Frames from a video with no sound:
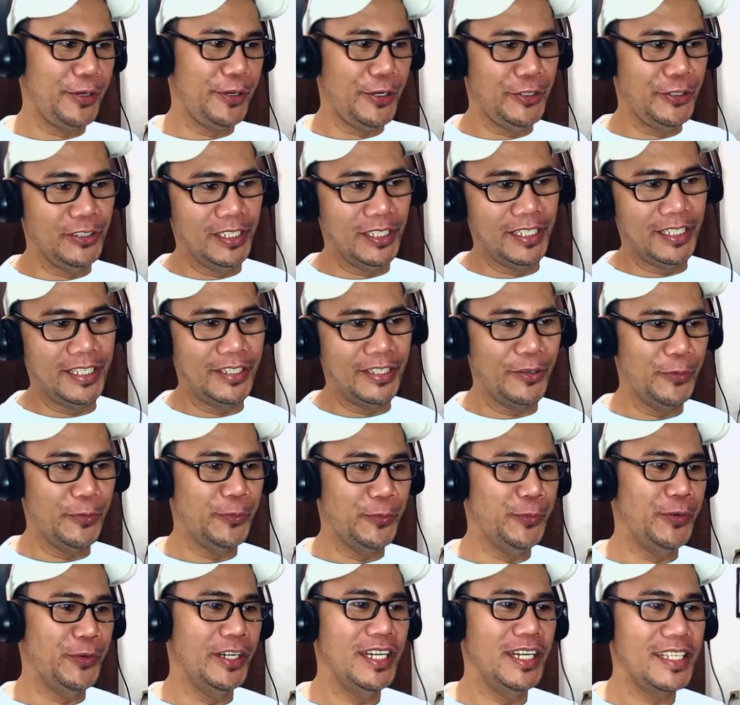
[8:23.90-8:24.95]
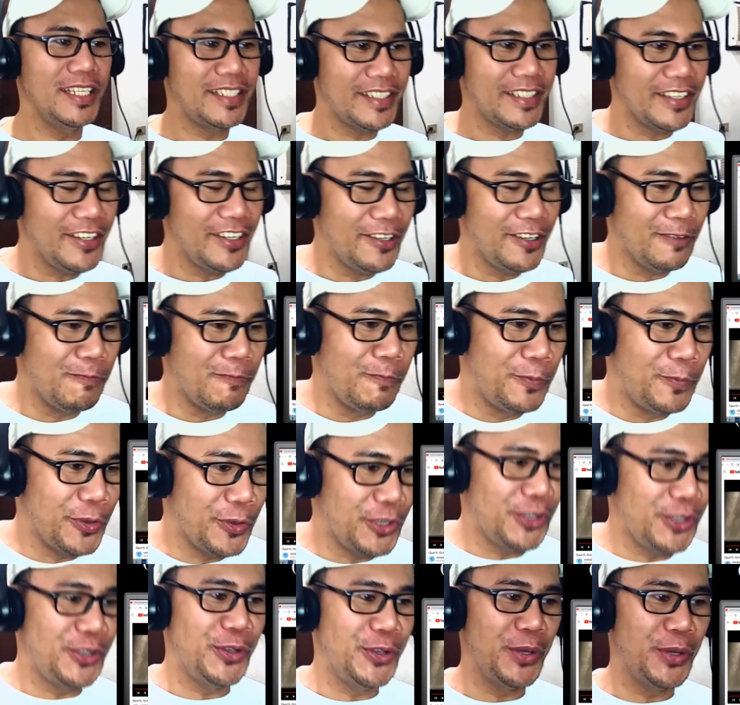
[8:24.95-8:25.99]
Poland, what a
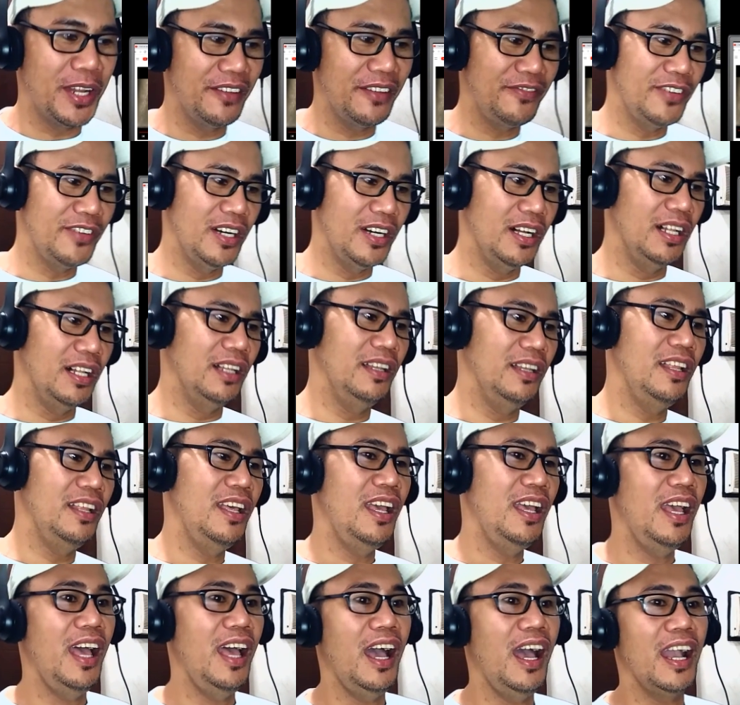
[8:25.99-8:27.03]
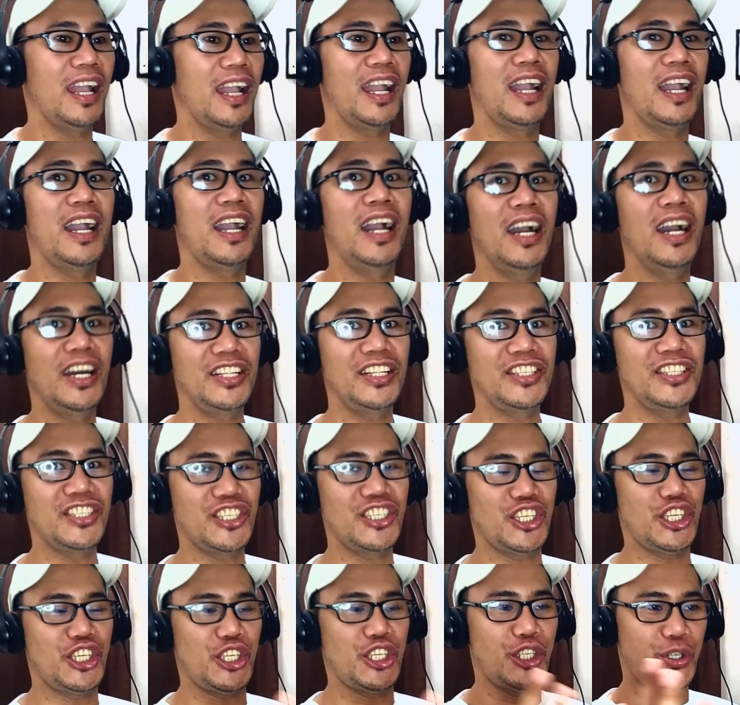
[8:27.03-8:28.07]
beautiful
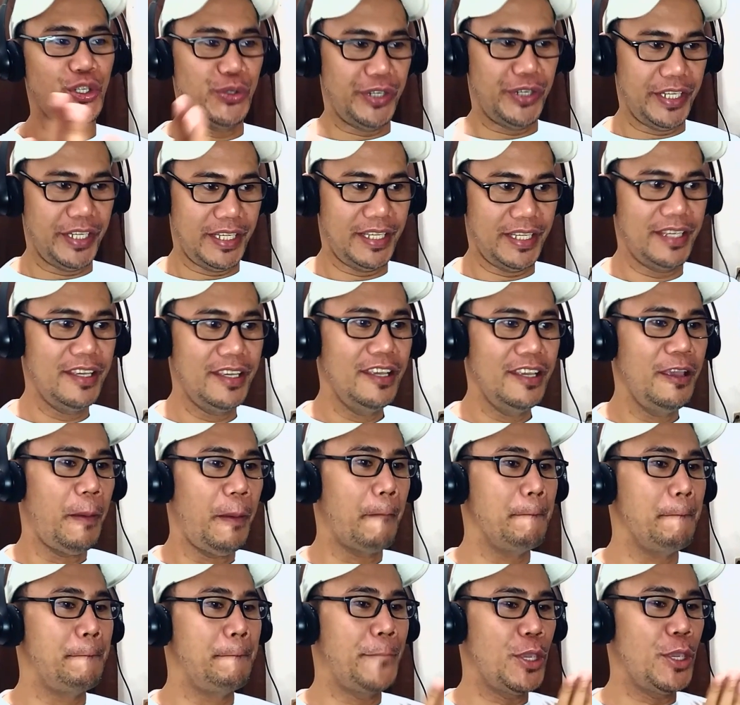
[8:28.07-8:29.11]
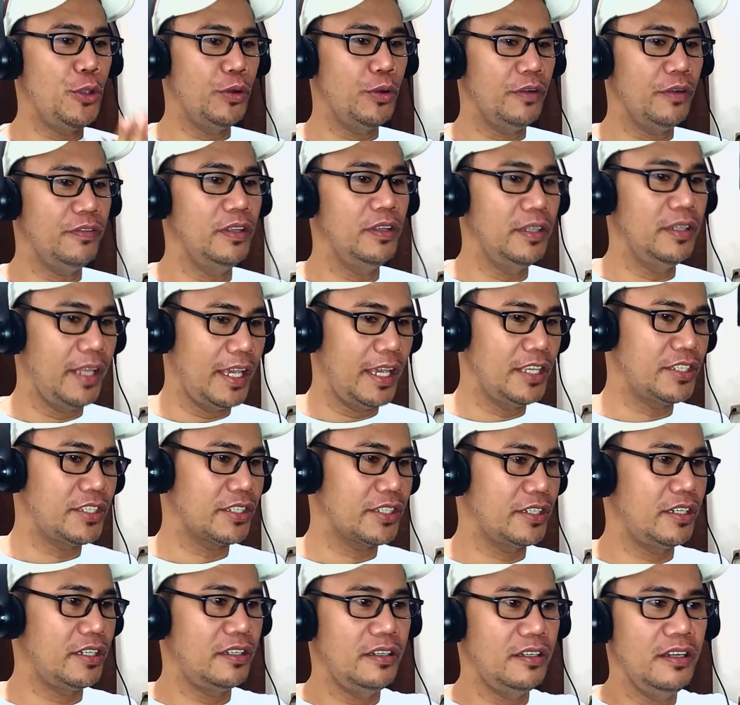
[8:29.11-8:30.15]
country. Beautiful
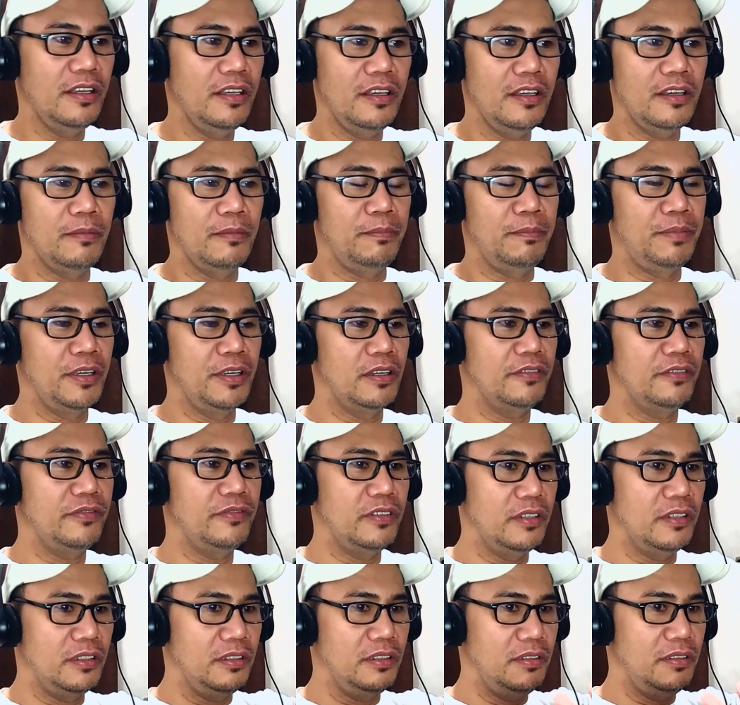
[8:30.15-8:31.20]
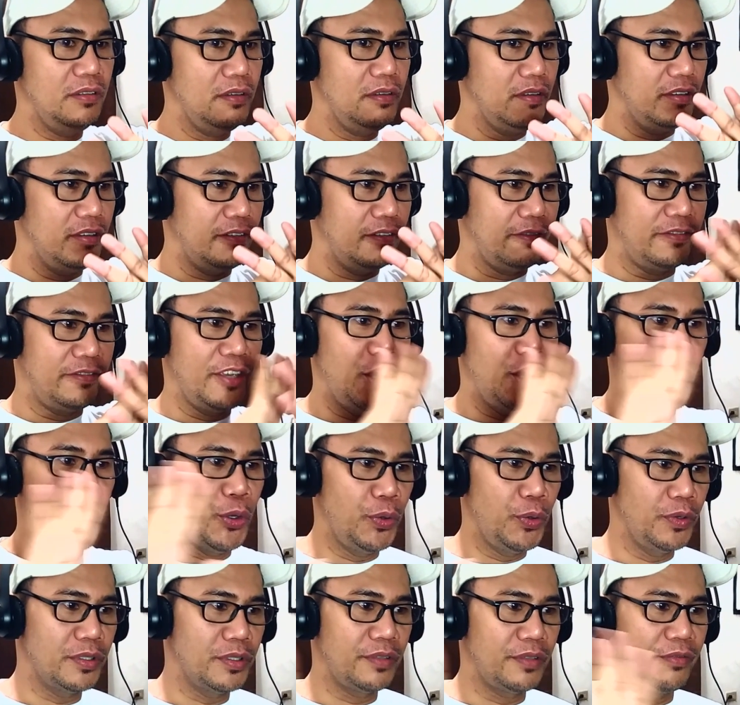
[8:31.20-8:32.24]
nature, beautiful
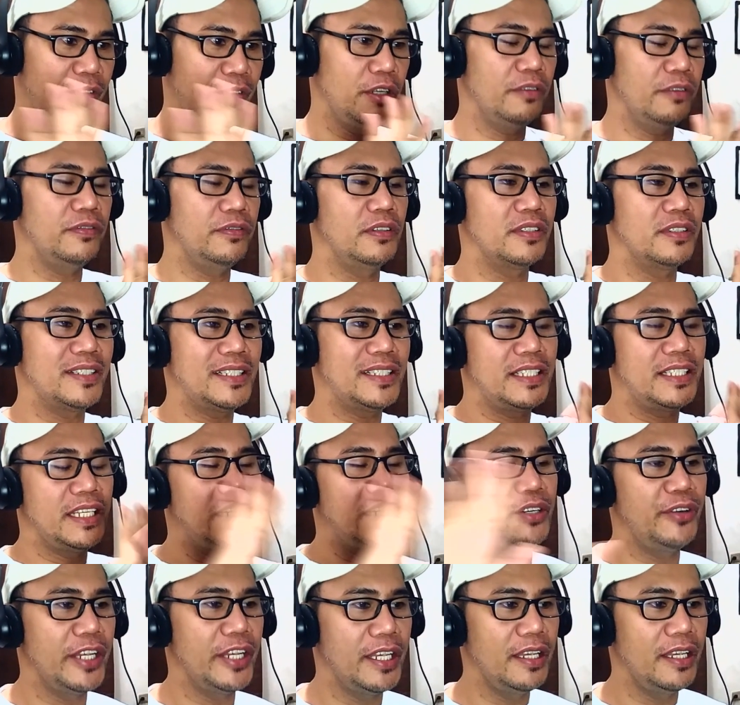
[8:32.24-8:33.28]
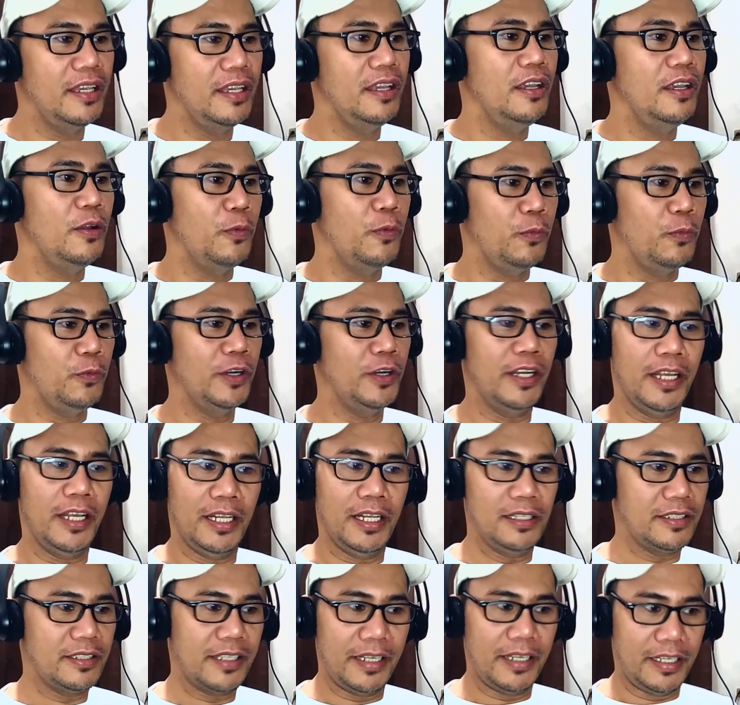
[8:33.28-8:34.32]
views, beautiful scenery. What
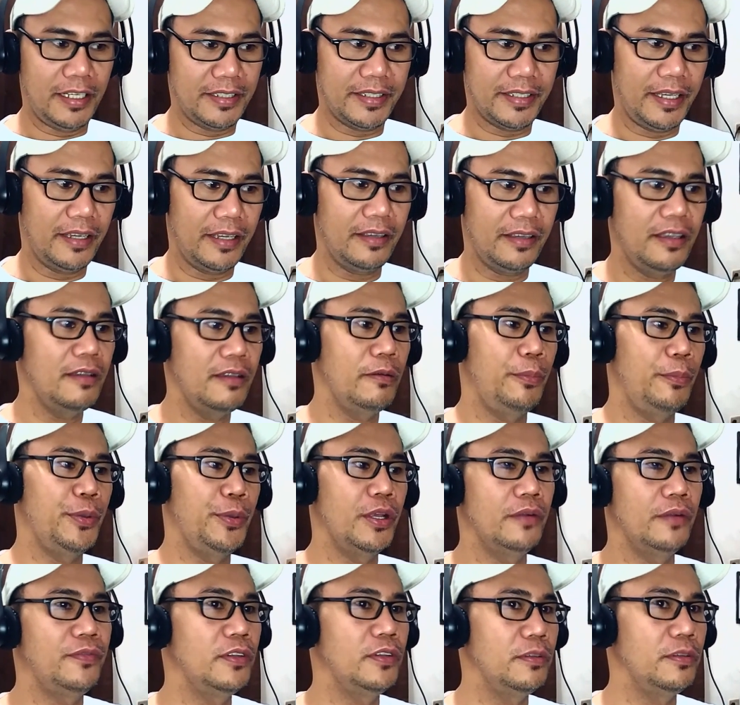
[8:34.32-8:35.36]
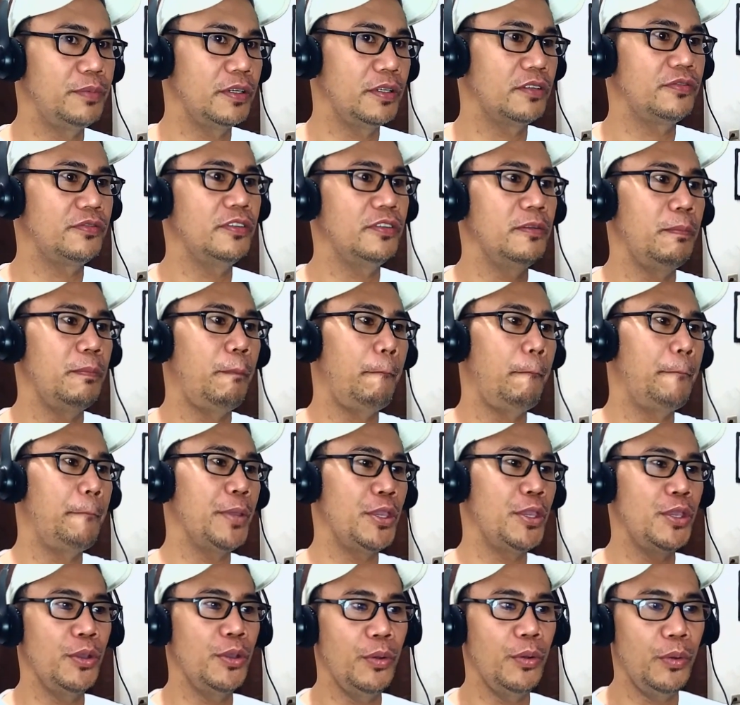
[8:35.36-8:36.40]
else can I say? Beautiful, beautiful,
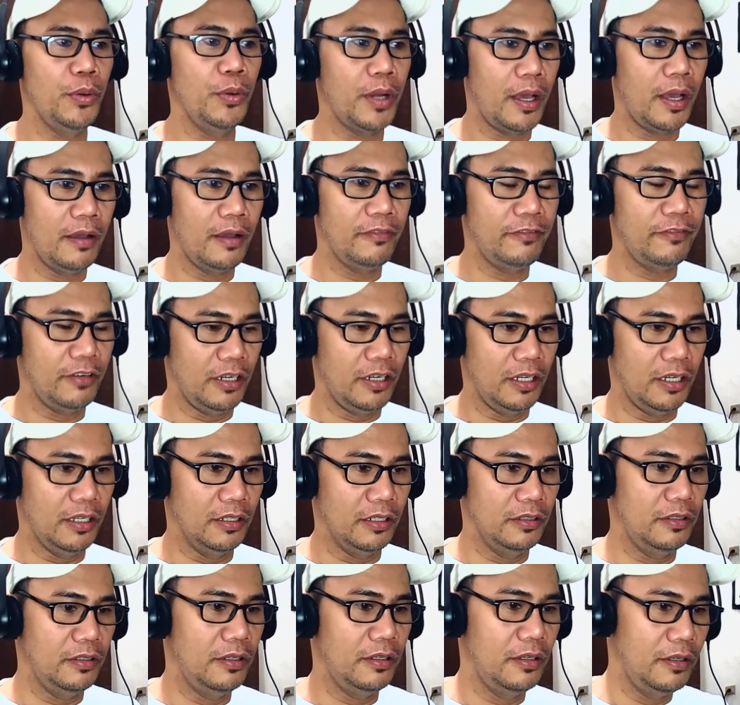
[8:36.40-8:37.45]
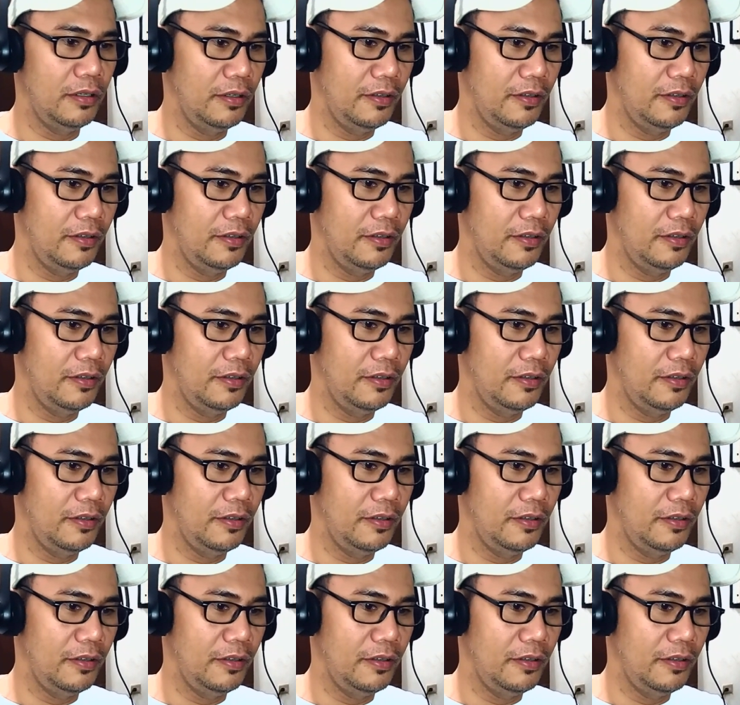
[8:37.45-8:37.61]
beautiful.